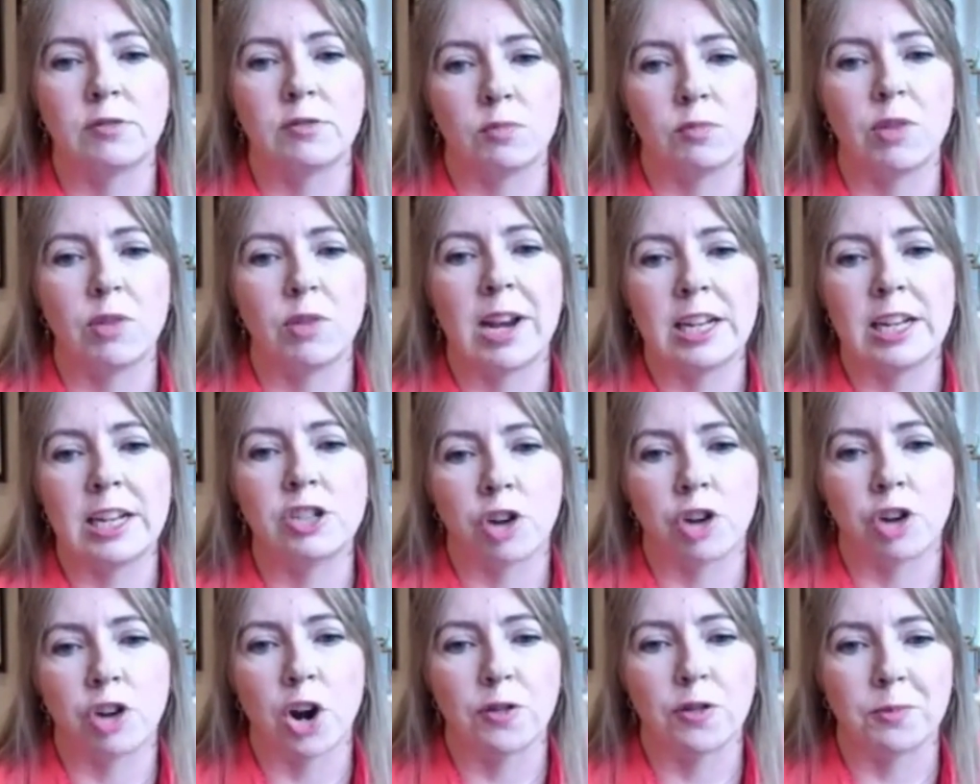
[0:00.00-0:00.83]
really
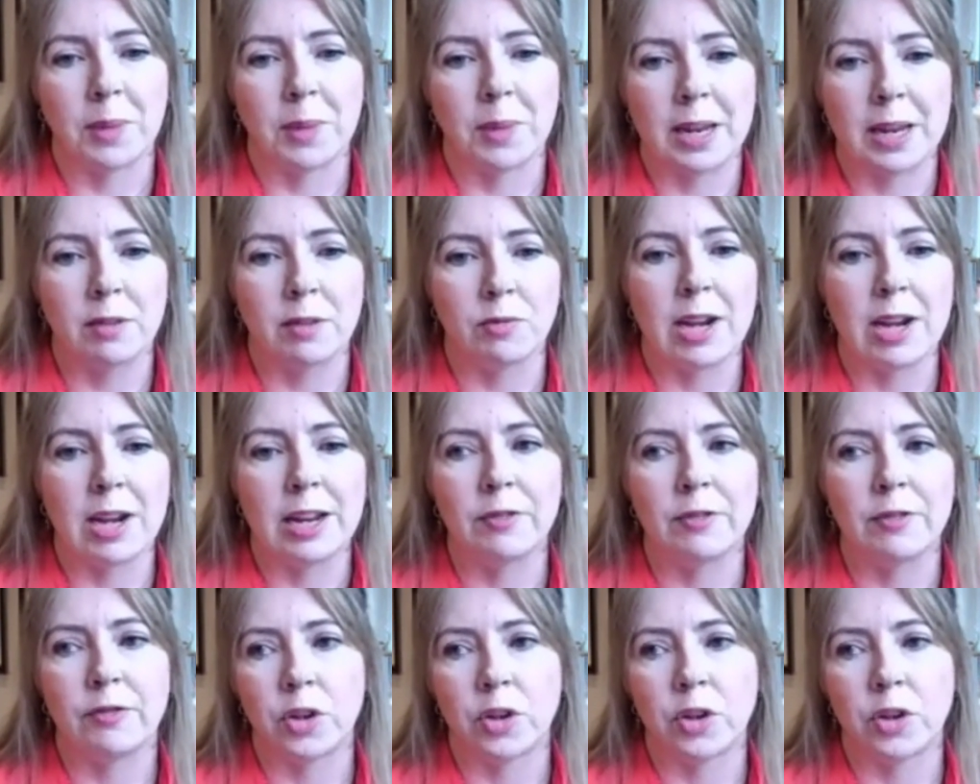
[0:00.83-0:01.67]
drove me. It
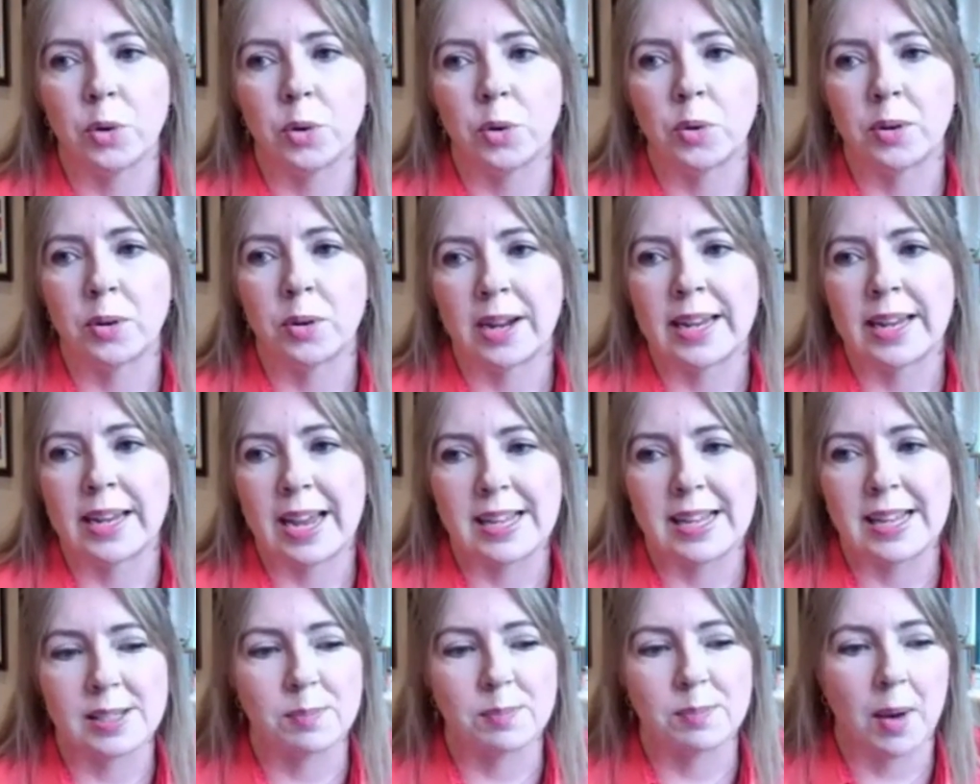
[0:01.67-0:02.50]
really fueled, I
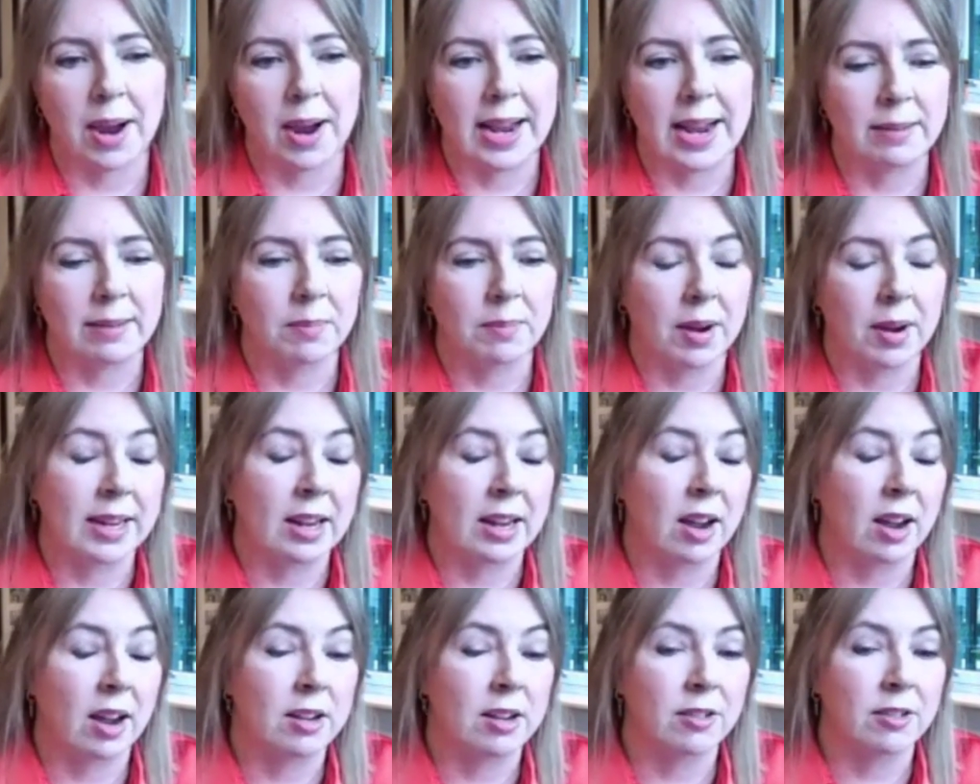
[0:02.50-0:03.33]
guess, my
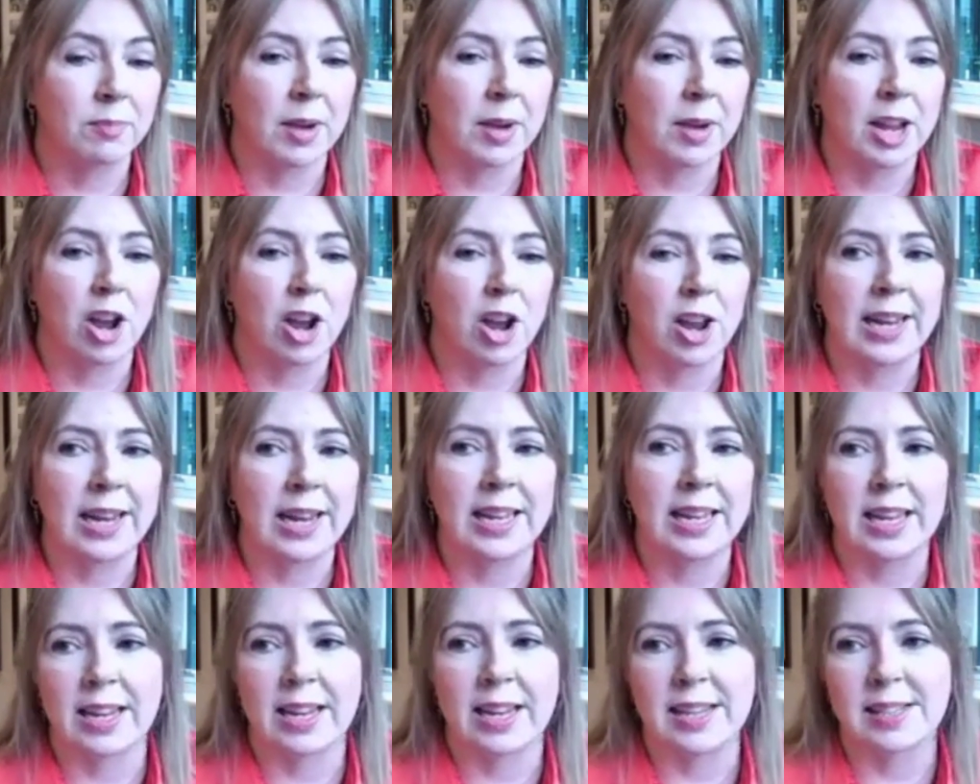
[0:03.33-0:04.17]
early
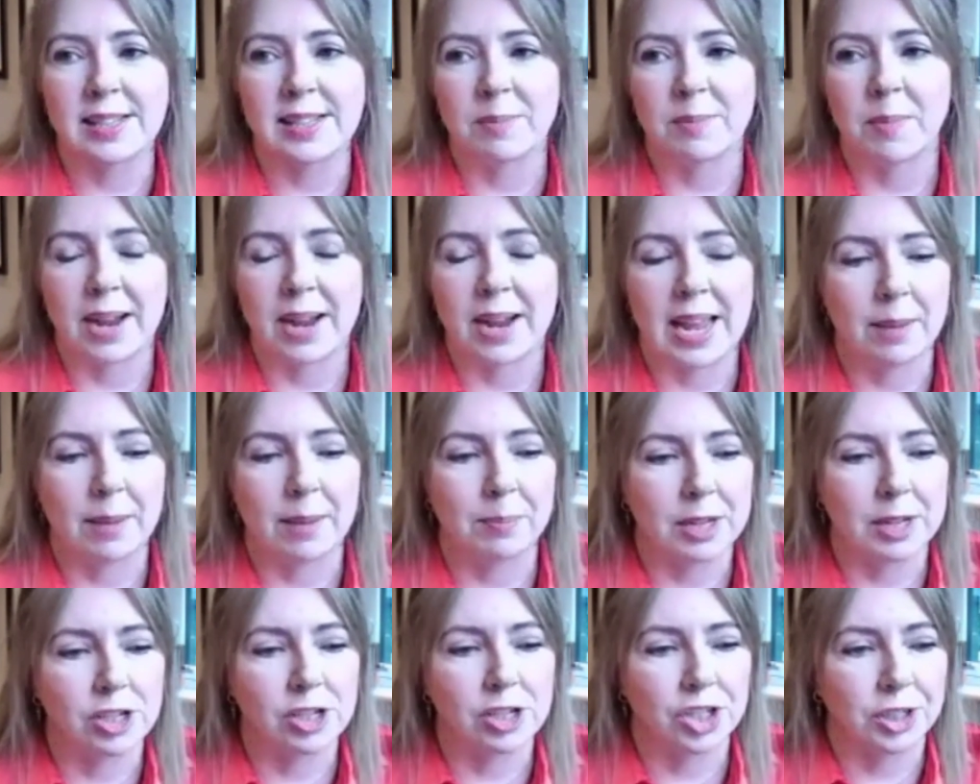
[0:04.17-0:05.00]
years and my
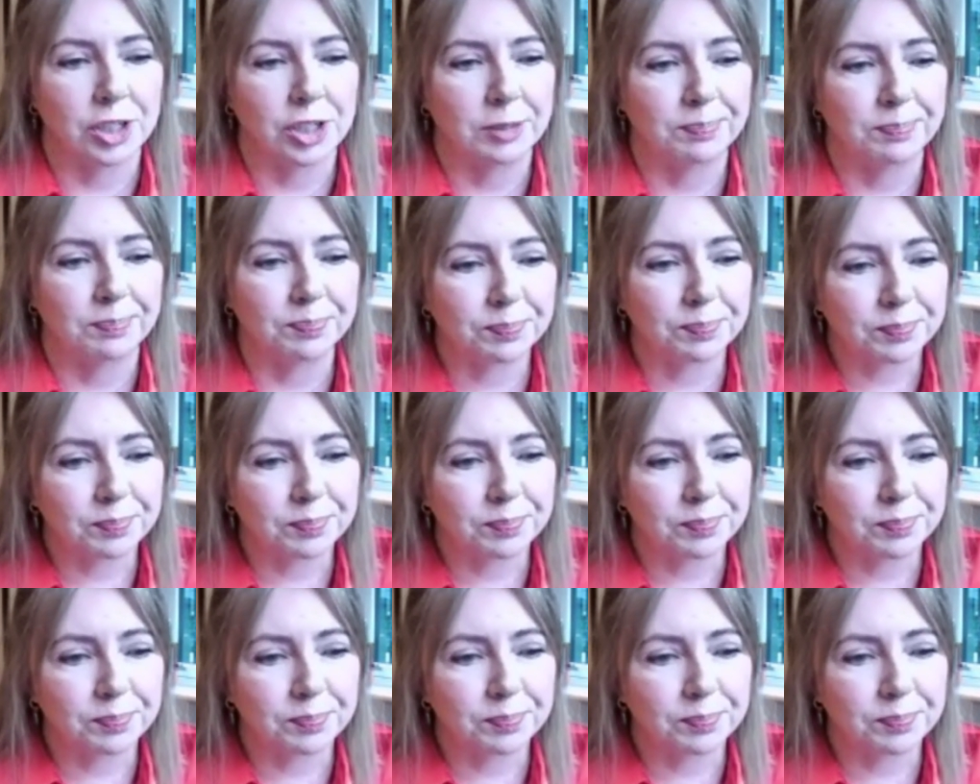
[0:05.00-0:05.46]
ambition,